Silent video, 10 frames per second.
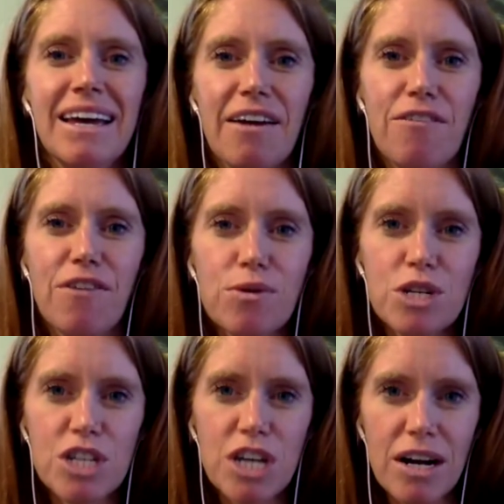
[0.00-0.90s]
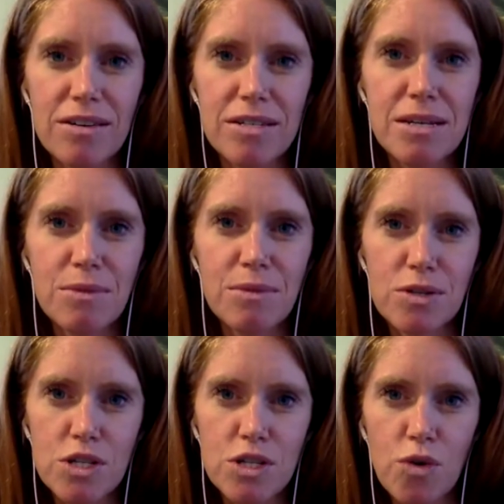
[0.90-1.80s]
if you share a similar
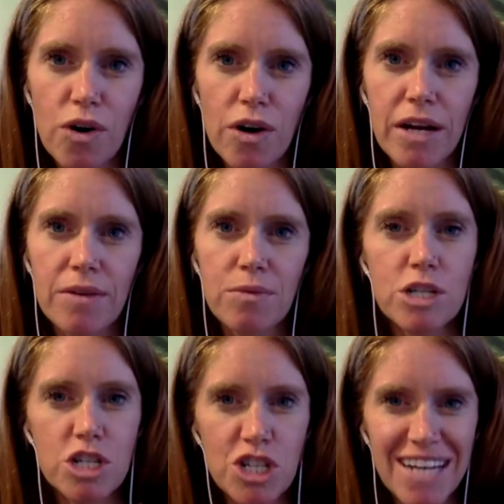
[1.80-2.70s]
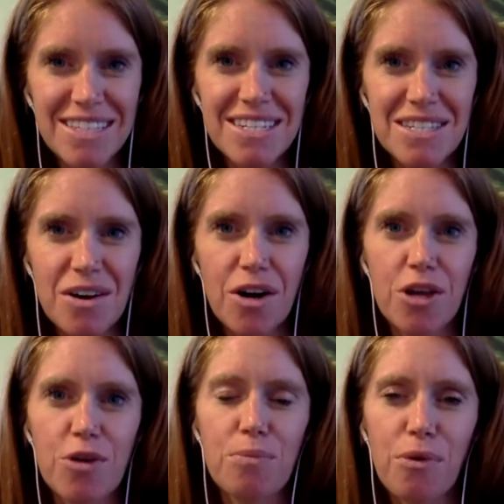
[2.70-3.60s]
story, which chances are
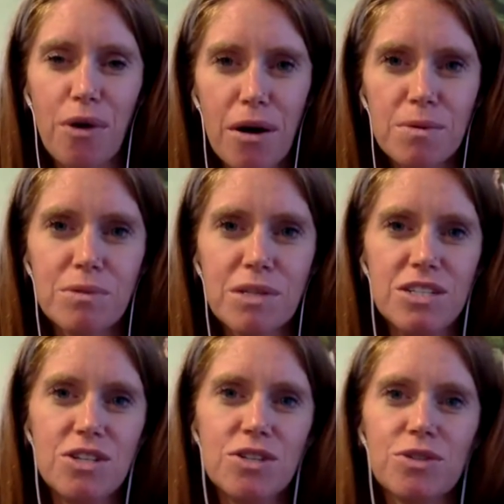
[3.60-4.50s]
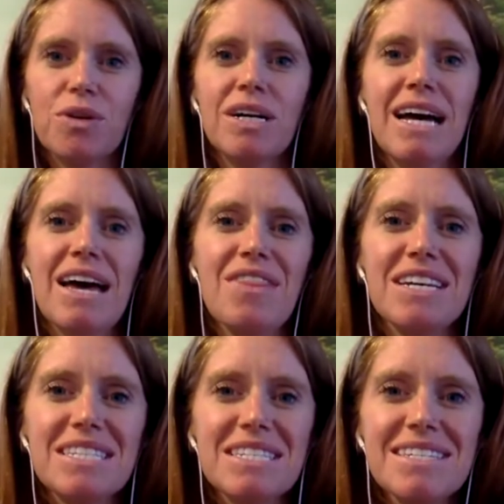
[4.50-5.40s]
you probably do,
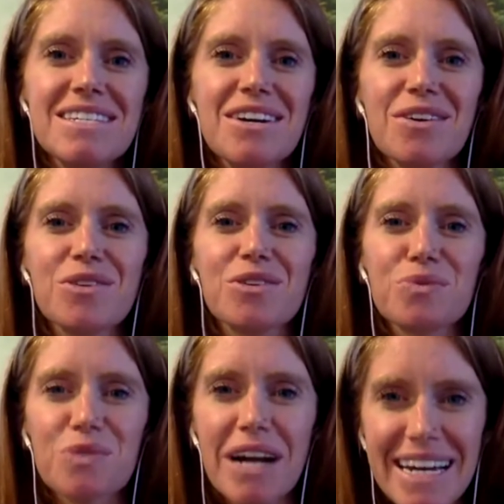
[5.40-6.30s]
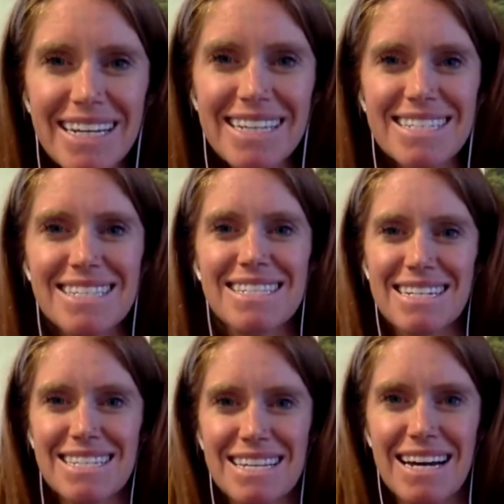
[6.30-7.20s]
this is your greatest
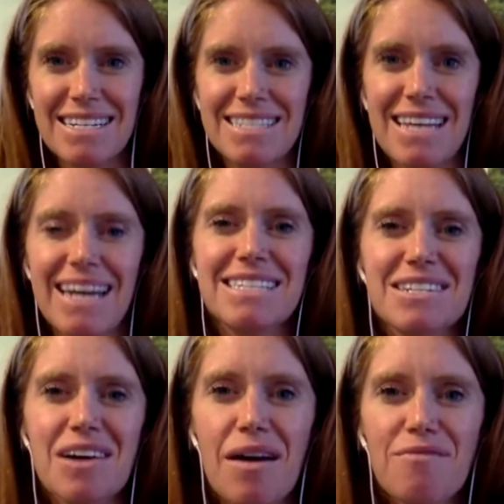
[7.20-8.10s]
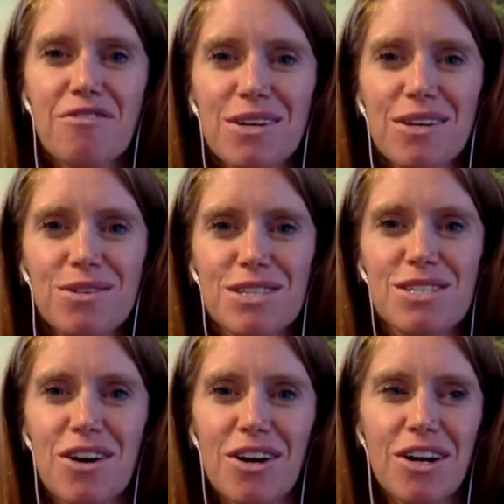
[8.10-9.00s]
success. And it's time for you to
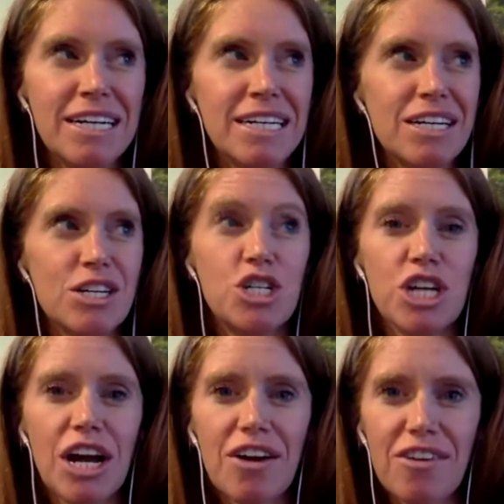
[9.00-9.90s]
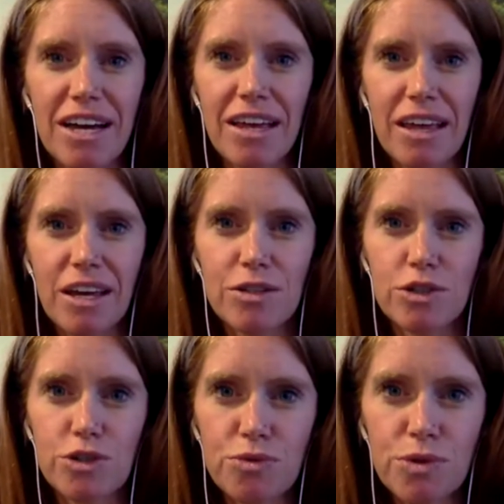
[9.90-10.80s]
start sharing your
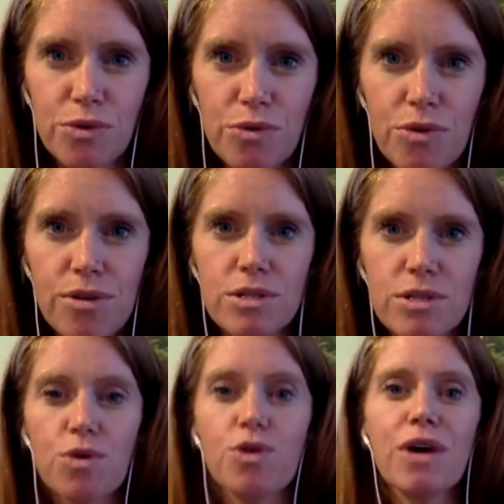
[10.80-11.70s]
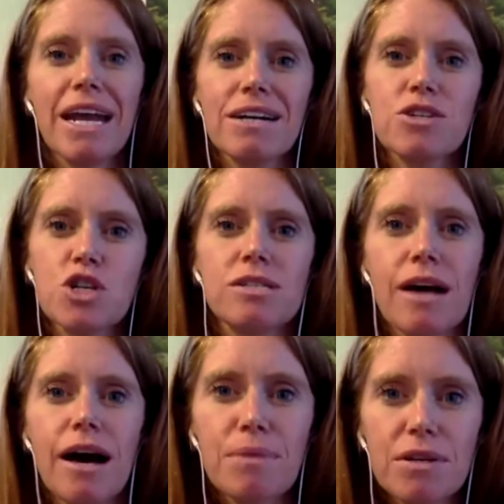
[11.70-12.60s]
truth so you can actually
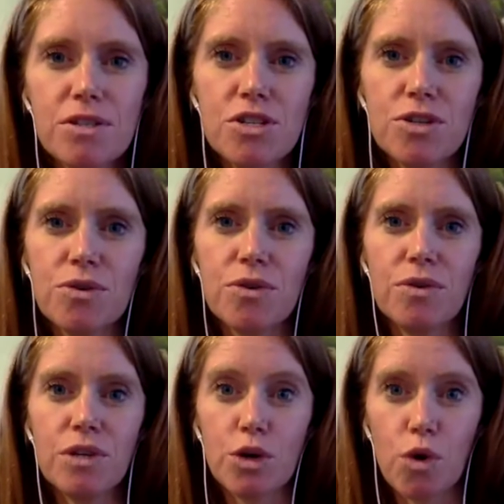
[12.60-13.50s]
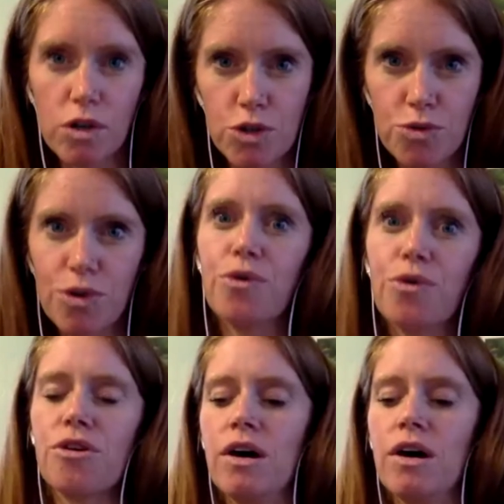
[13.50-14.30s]
tap into your truth.